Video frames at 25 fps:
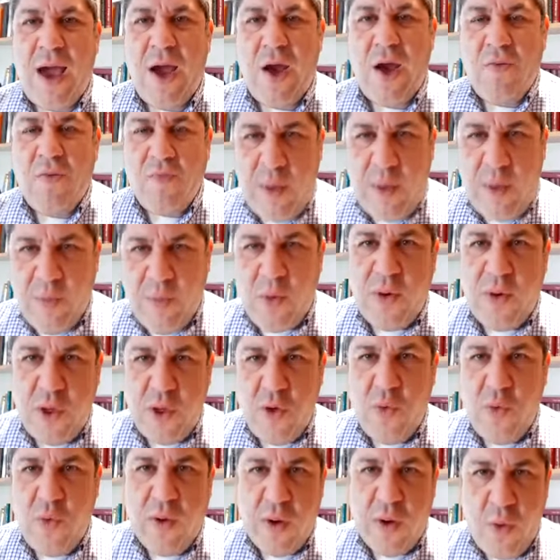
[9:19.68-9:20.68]
Remember when
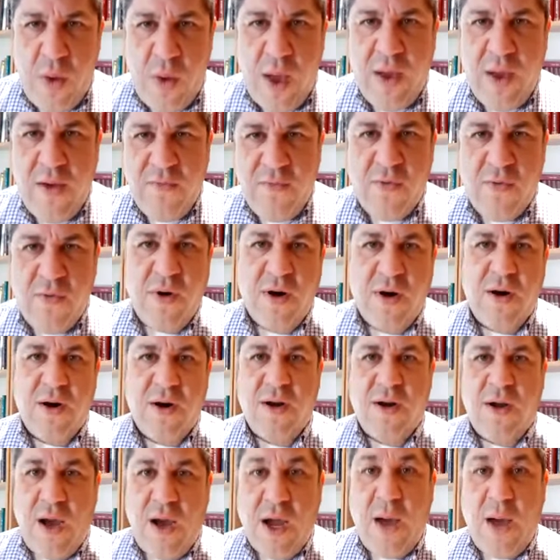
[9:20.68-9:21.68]
you were away for
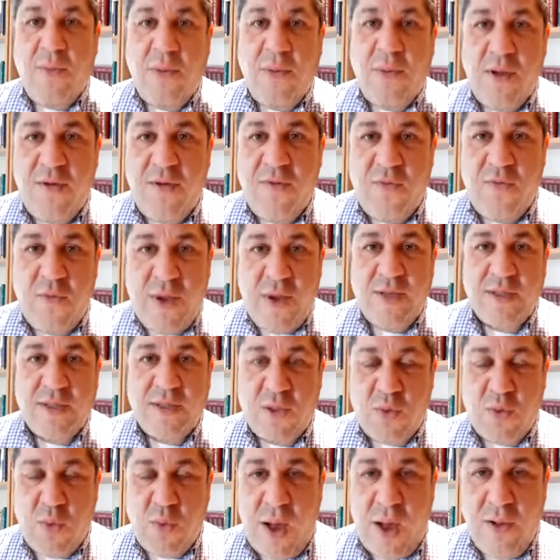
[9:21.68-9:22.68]
a couple of weeks
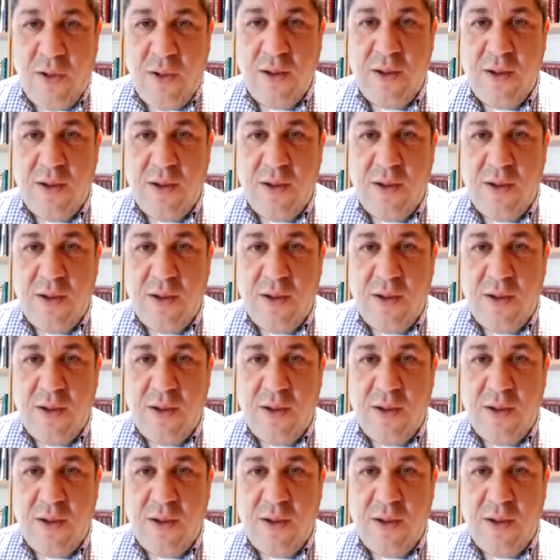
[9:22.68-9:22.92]
as well?